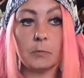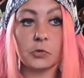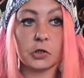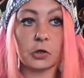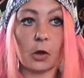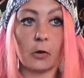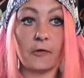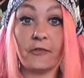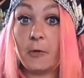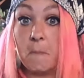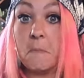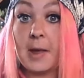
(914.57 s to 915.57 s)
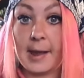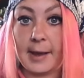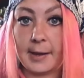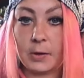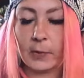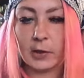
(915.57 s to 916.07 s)
So for
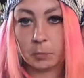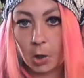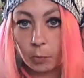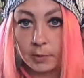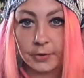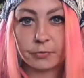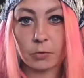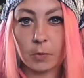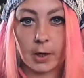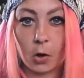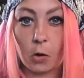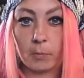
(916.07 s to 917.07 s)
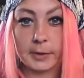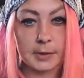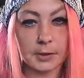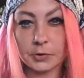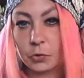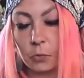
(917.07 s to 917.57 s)
me, when I'm going through my comments,
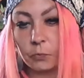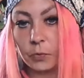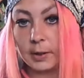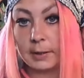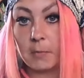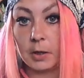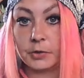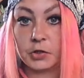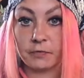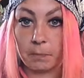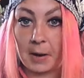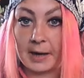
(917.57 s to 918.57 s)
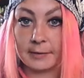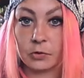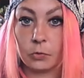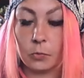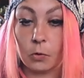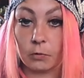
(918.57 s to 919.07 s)
it's not really much of a
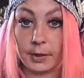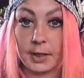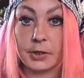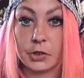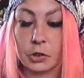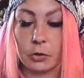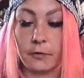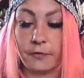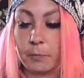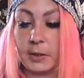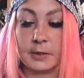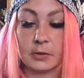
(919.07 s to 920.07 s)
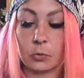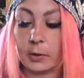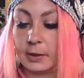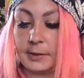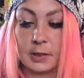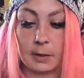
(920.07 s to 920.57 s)
battle or an issue for me to just
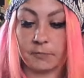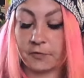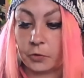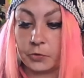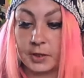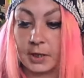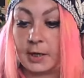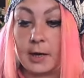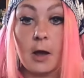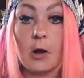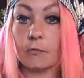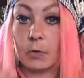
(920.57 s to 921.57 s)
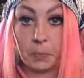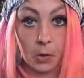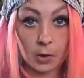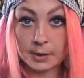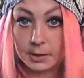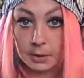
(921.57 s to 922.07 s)
quickly skim through, see
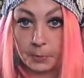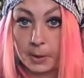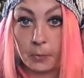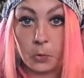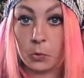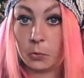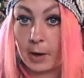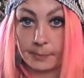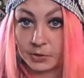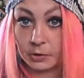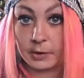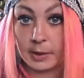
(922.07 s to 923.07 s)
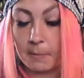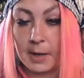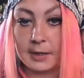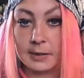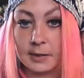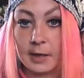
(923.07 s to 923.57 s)
replies to the people who are absolutely
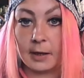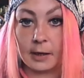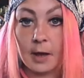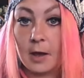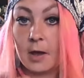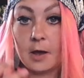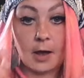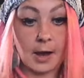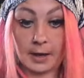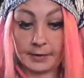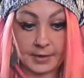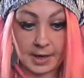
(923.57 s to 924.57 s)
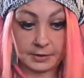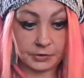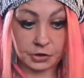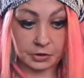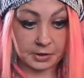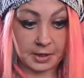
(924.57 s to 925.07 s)
amazing, and then
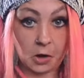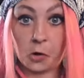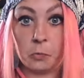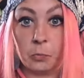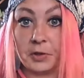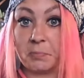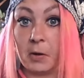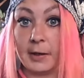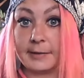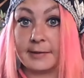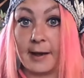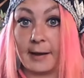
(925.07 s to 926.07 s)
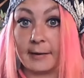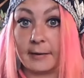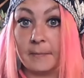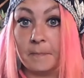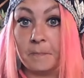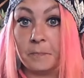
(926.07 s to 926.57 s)
just get on with my day.